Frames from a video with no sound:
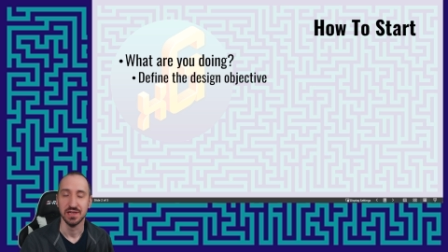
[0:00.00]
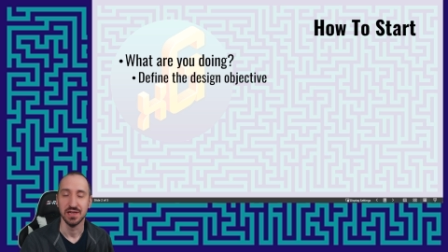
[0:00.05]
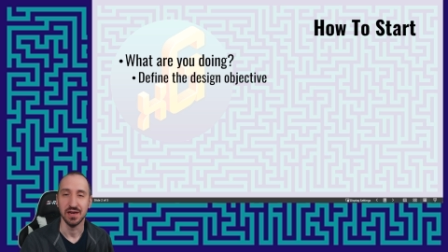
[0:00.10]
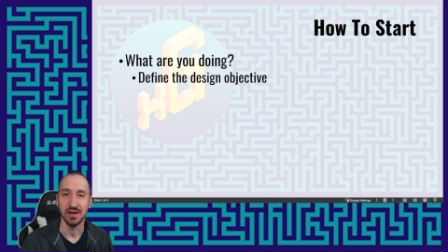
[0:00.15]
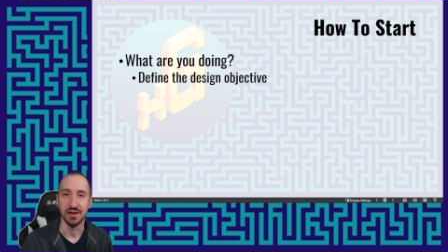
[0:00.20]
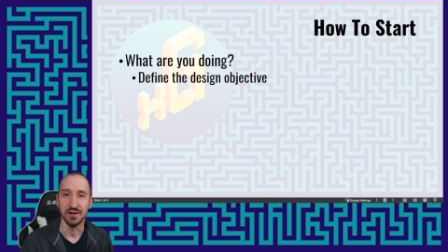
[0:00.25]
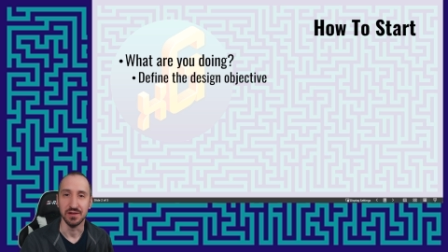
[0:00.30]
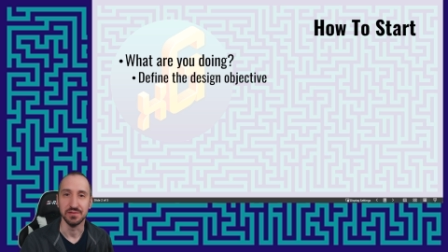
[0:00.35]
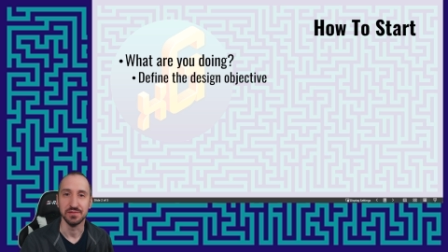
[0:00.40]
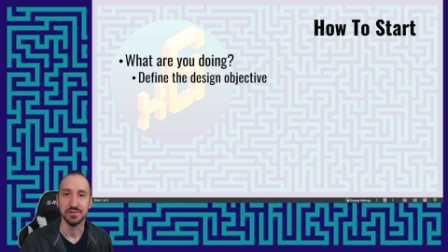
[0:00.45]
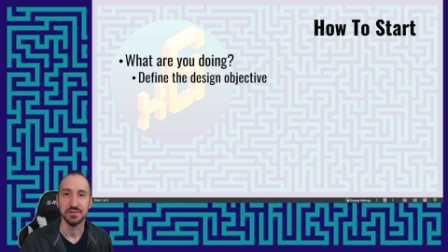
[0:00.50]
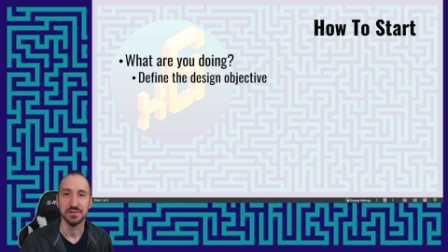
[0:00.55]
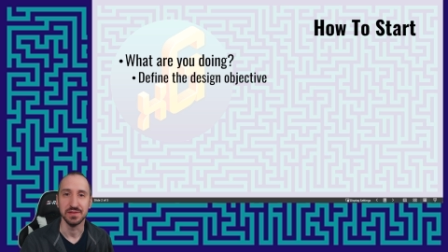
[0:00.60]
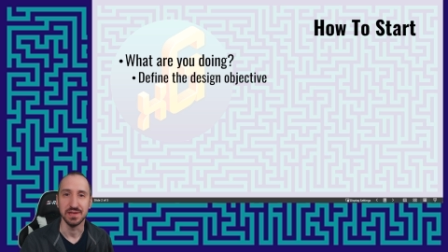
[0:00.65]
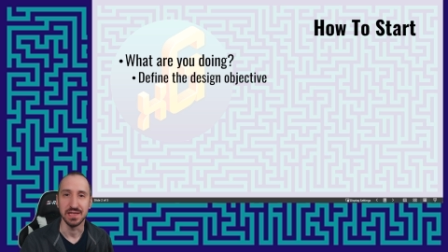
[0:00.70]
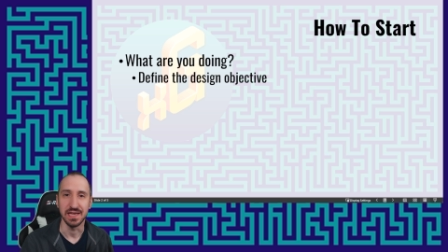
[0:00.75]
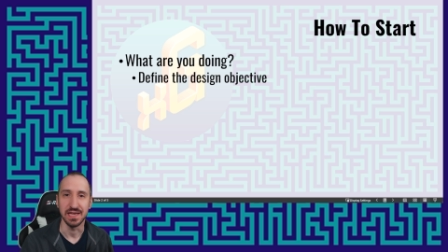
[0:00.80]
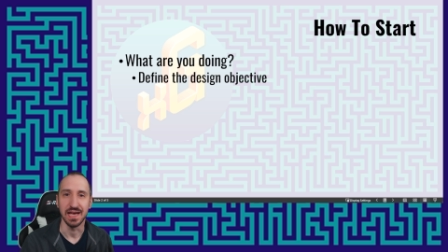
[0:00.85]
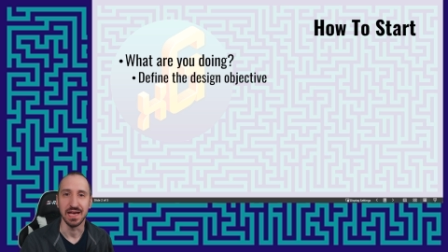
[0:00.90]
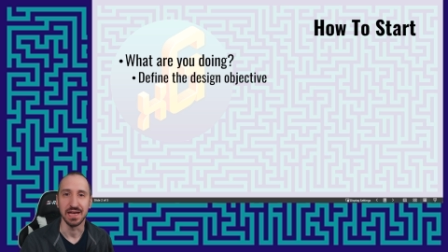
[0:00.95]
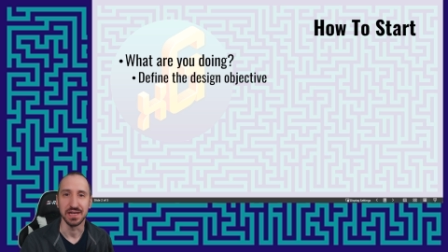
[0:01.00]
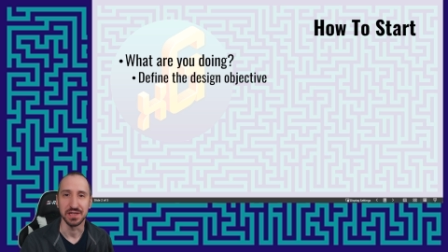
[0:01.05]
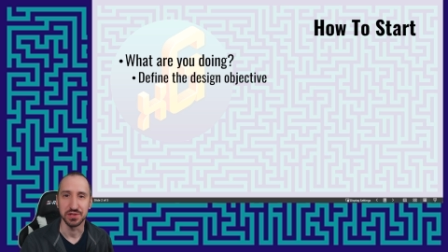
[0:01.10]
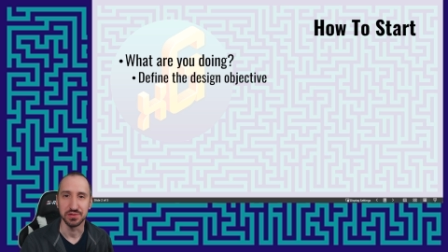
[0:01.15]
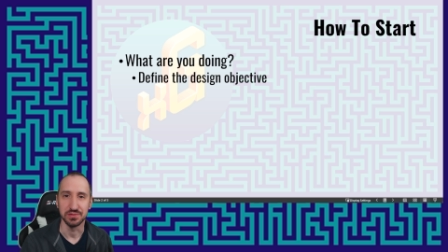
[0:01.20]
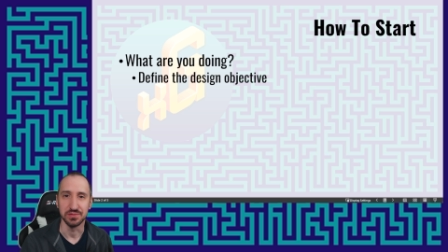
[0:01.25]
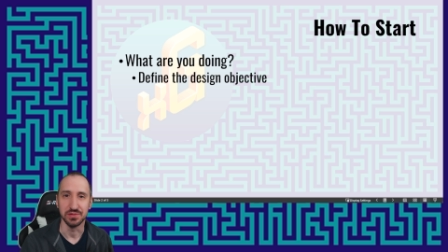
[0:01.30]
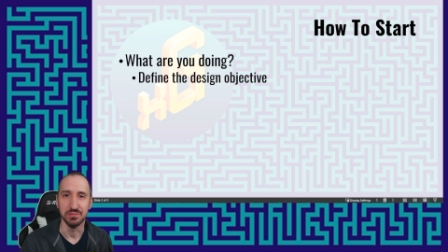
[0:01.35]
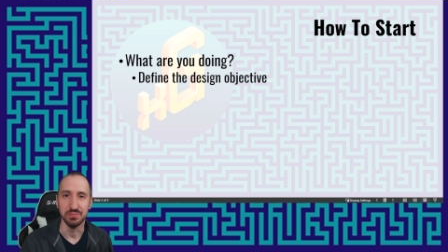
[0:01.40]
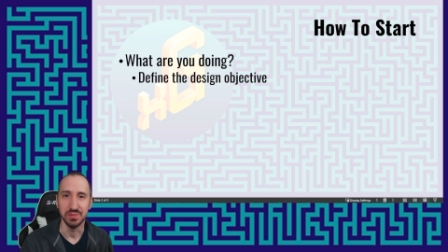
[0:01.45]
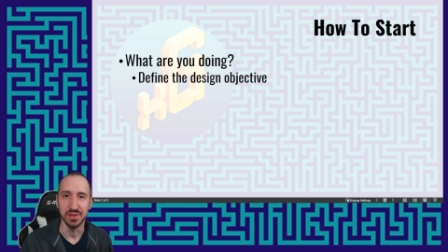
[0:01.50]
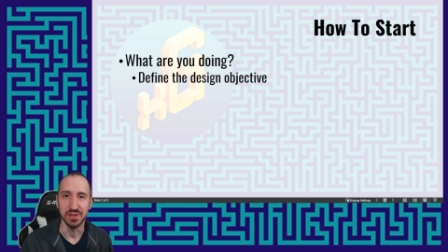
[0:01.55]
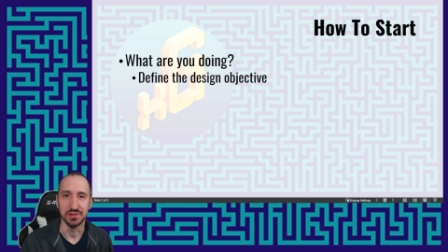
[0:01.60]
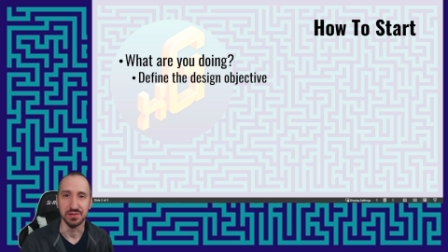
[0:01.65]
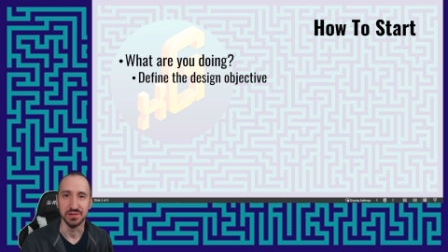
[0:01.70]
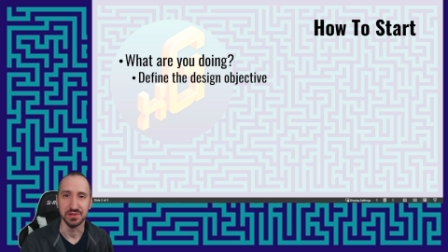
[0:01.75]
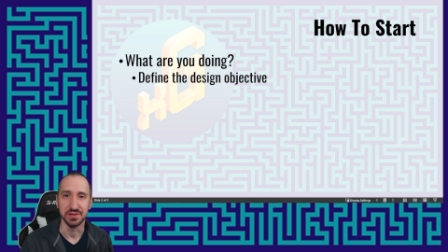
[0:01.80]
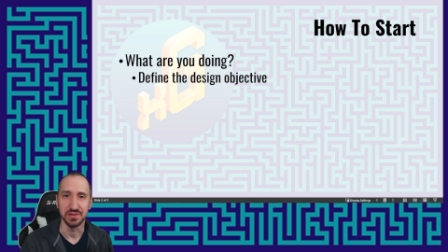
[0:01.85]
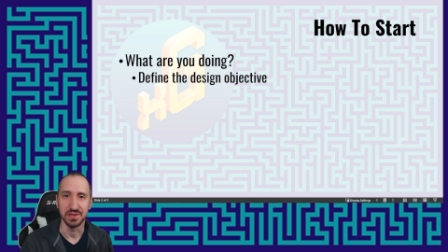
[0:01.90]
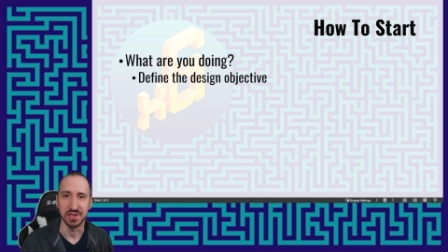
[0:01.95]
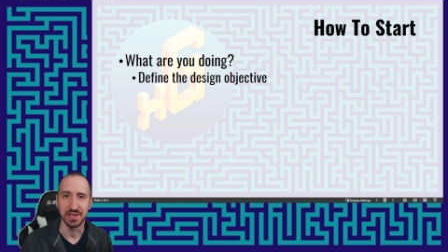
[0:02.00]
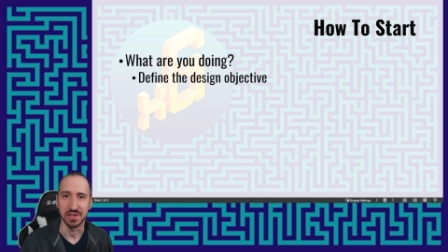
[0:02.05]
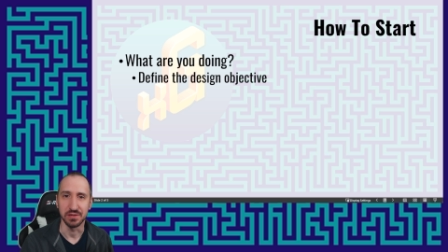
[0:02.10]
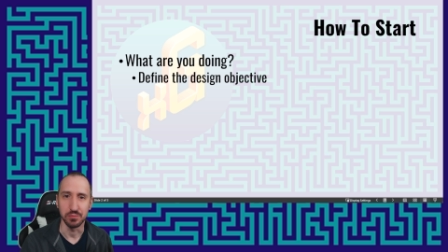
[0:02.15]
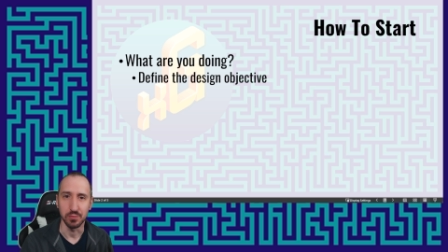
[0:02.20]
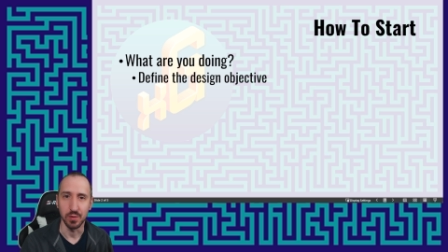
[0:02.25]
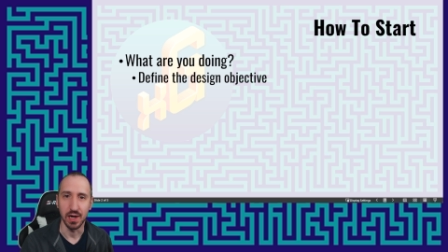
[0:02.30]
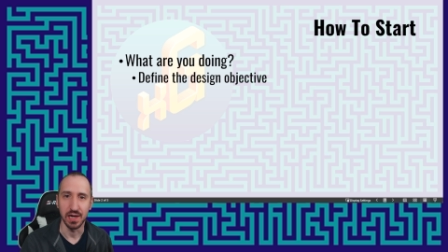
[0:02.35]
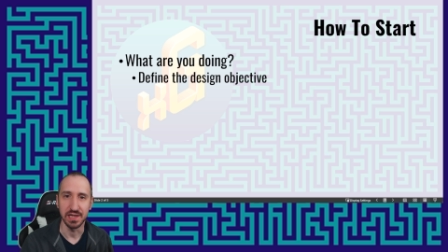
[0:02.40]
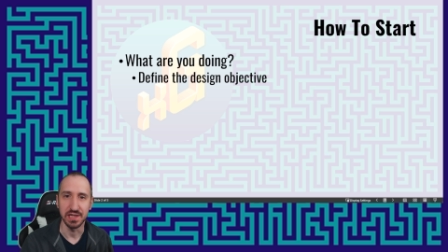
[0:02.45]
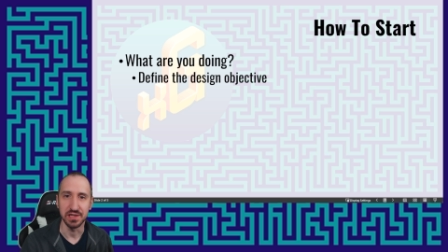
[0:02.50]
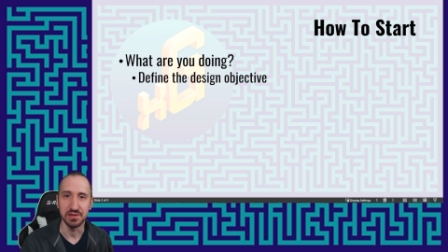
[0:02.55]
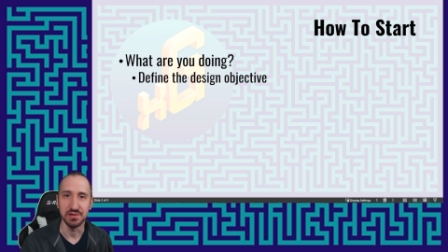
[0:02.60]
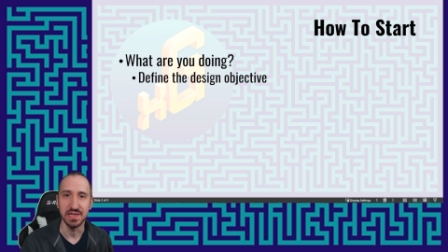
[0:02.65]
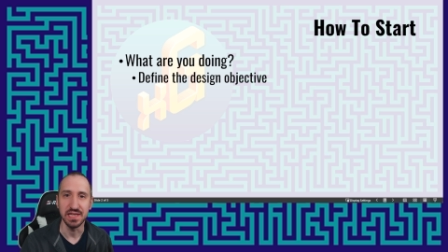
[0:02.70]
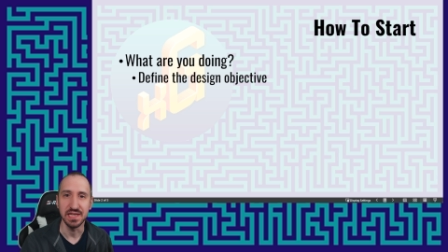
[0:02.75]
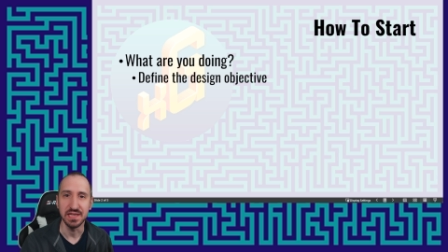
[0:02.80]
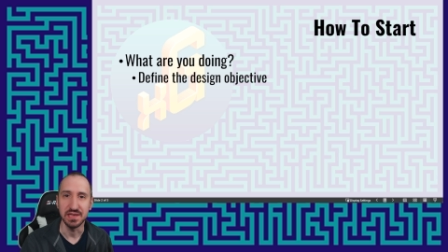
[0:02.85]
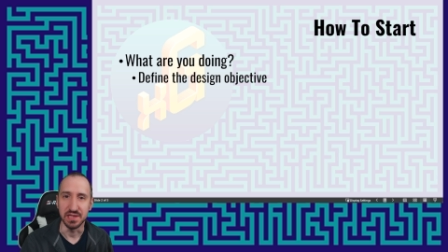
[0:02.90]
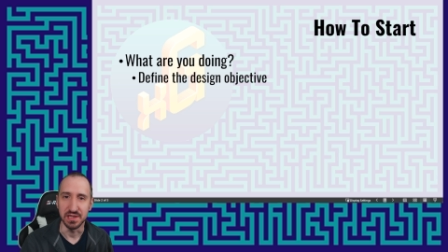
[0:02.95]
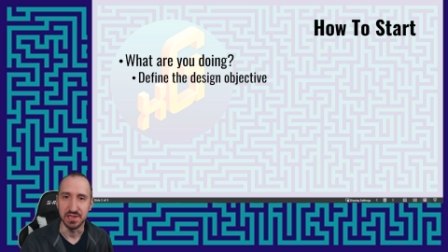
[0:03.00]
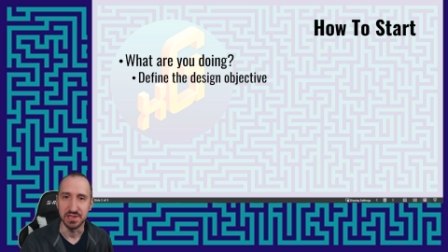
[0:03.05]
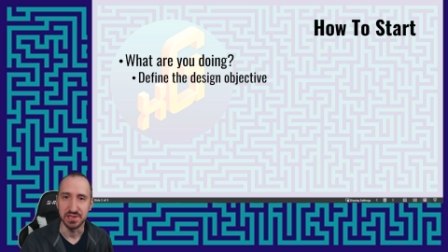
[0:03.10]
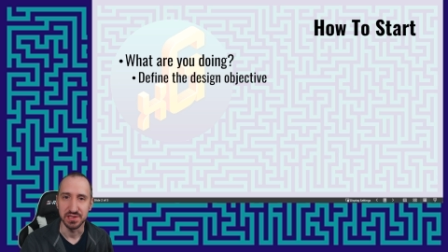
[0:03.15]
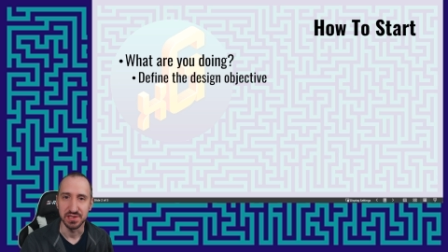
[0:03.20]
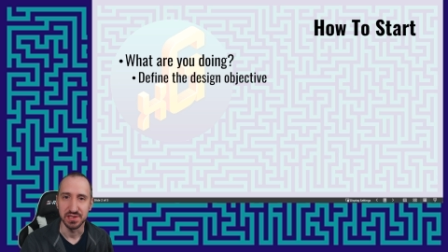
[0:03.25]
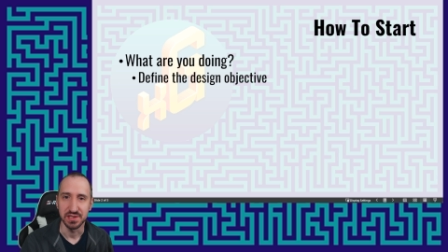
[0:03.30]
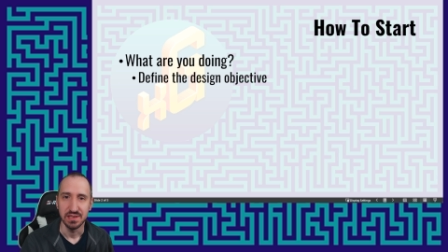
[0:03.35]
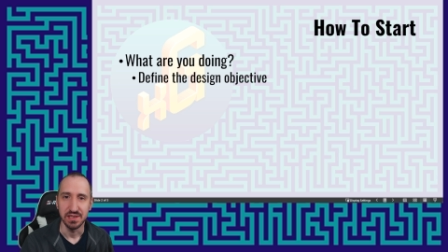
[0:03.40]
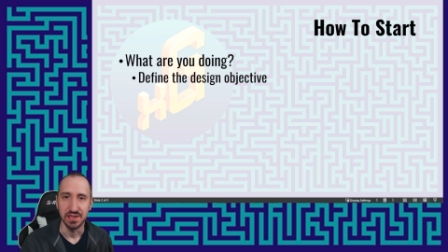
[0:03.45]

of the actual build? Like, why do you need this?